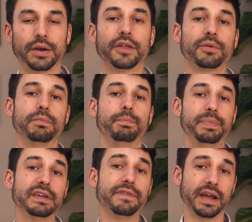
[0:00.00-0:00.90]
Now another
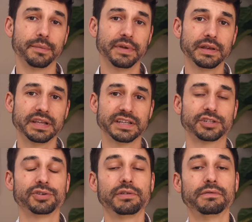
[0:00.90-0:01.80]
B vitamin is
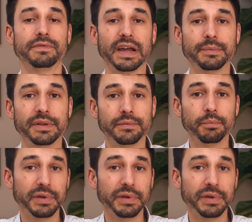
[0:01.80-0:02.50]
actually vitamin